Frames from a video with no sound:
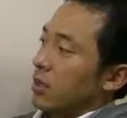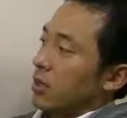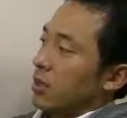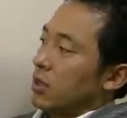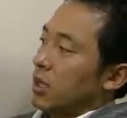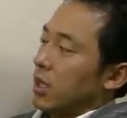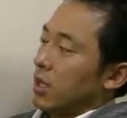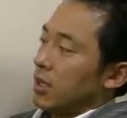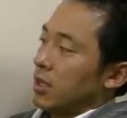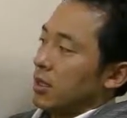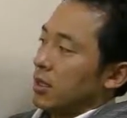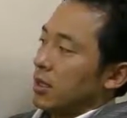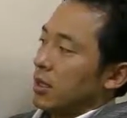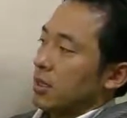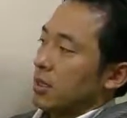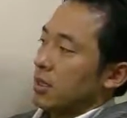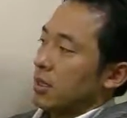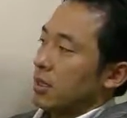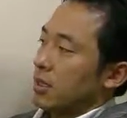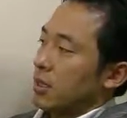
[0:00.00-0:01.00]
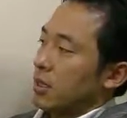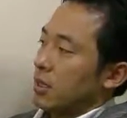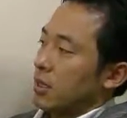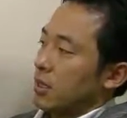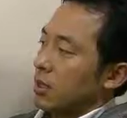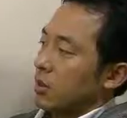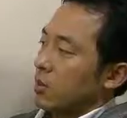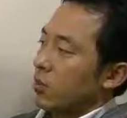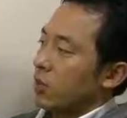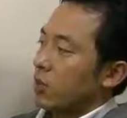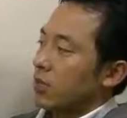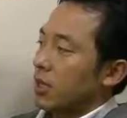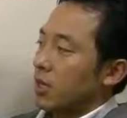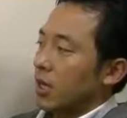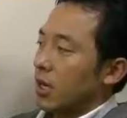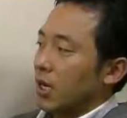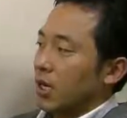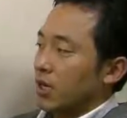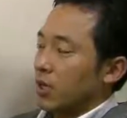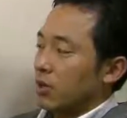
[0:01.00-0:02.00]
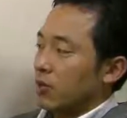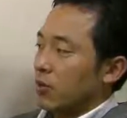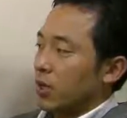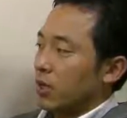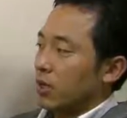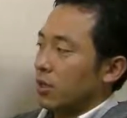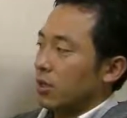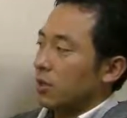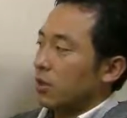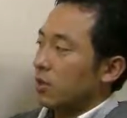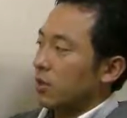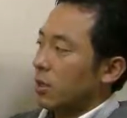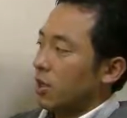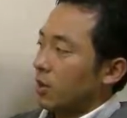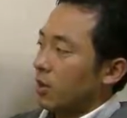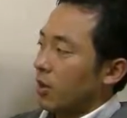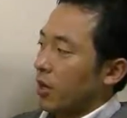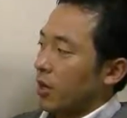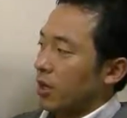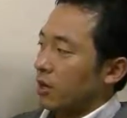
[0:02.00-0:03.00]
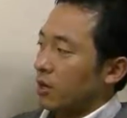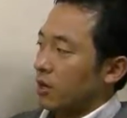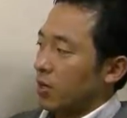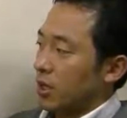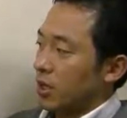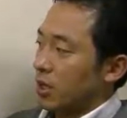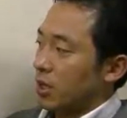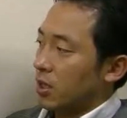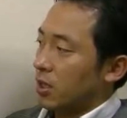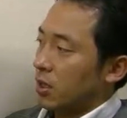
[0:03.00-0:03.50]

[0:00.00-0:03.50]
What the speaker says: tax will be calculated separately.